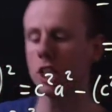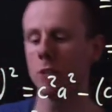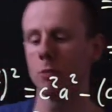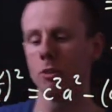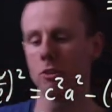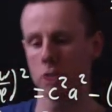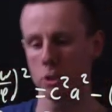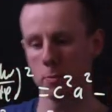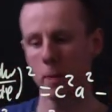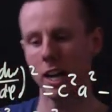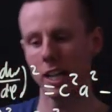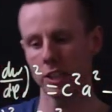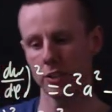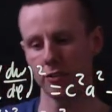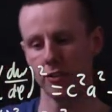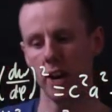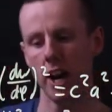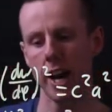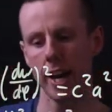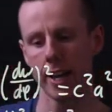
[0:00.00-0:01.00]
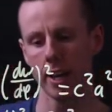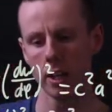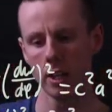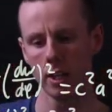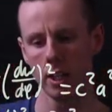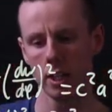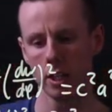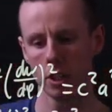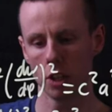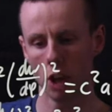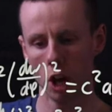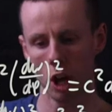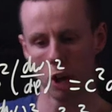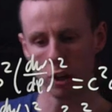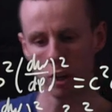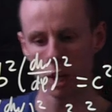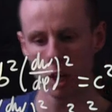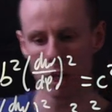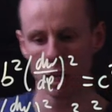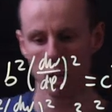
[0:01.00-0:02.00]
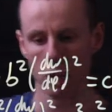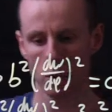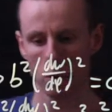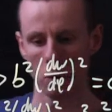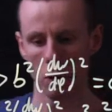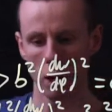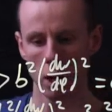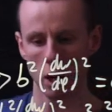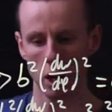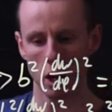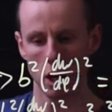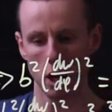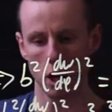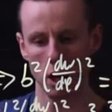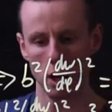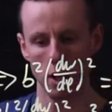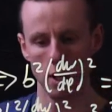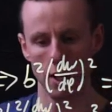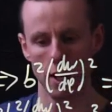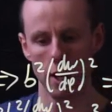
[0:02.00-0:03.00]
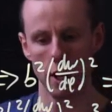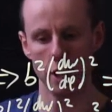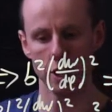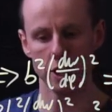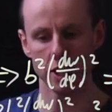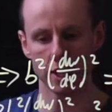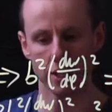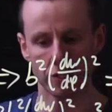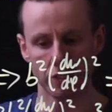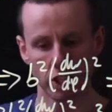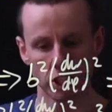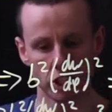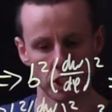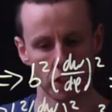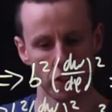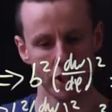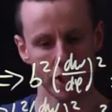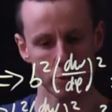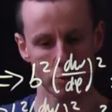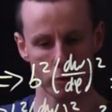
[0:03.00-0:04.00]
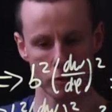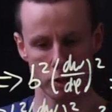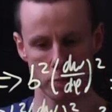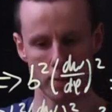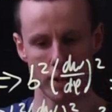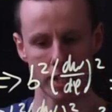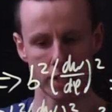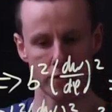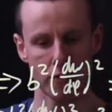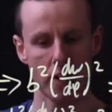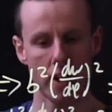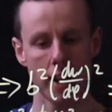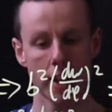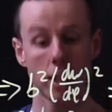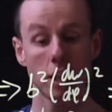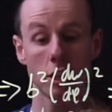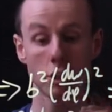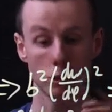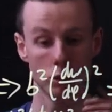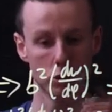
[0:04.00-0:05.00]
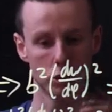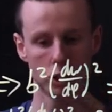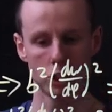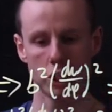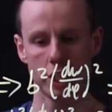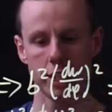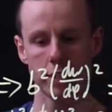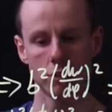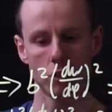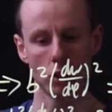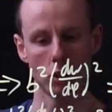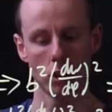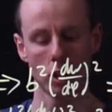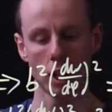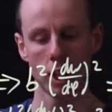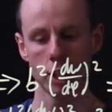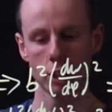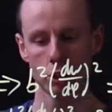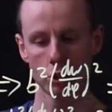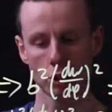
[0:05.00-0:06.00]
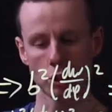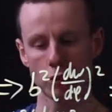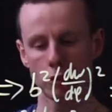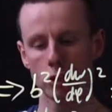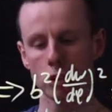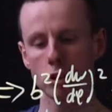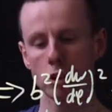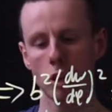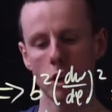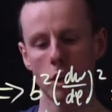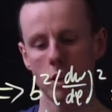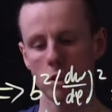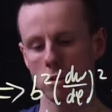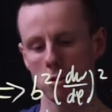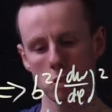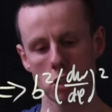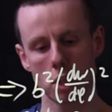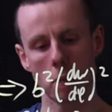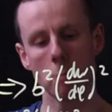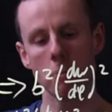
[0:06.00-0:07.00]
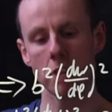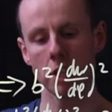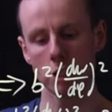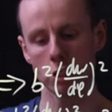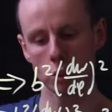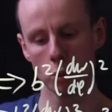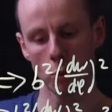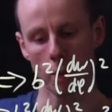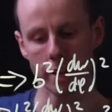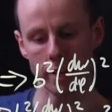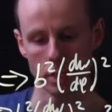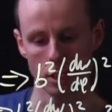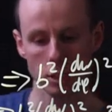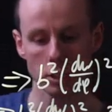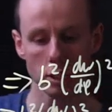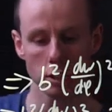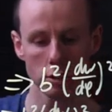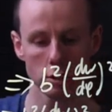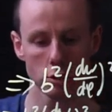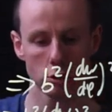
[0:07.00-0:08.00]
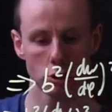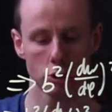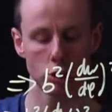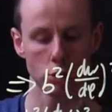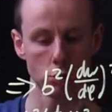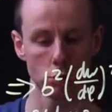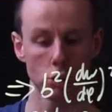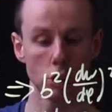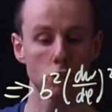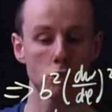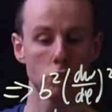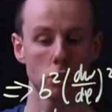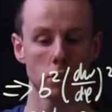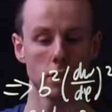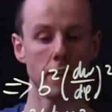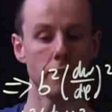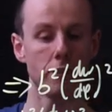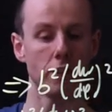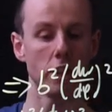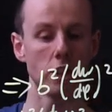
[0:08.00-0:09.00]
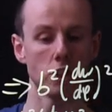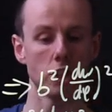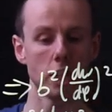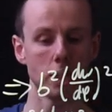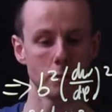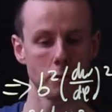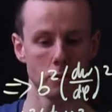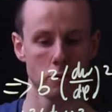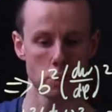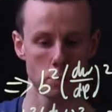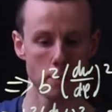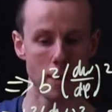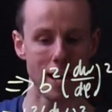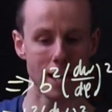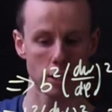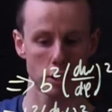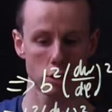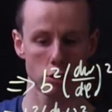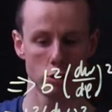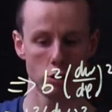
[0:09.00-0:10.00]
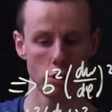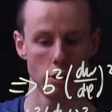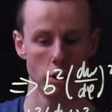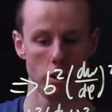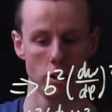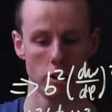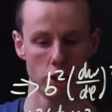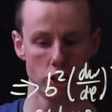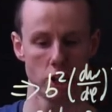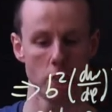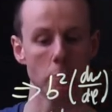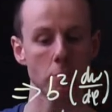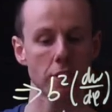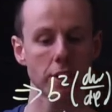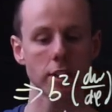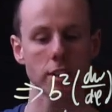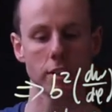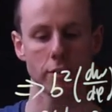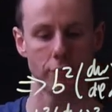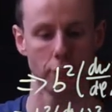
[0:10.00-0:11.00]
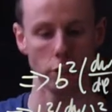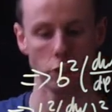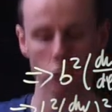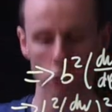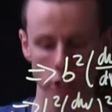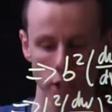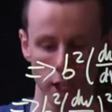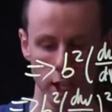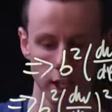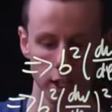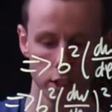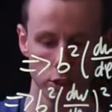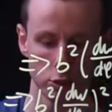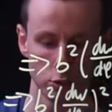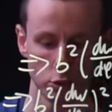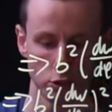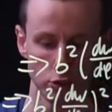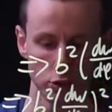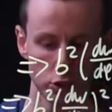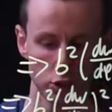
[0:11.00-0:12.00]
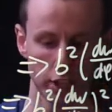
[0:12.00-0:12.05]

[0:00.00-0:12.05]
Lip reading: with respect to phi. Now, how do you differentiate this with respect to phi? Use the chain rule. So you've just got something squared. So just differentiate with respect to the something first. So you just